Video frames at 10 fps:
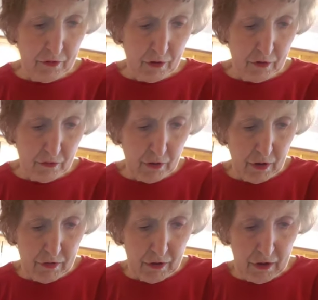don't know how
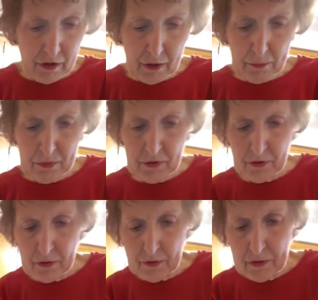that happened.
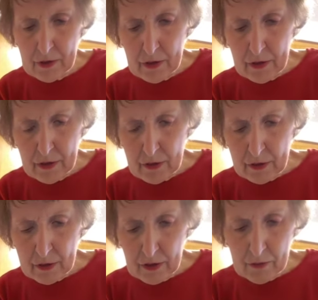
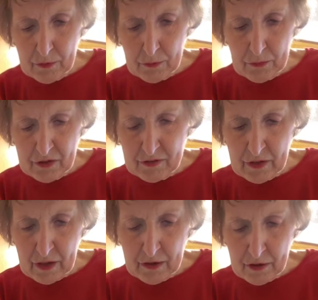And you mix
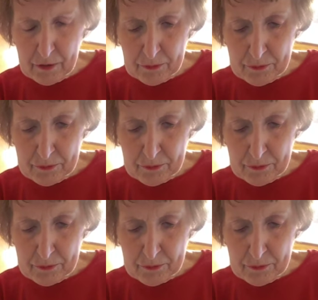that up.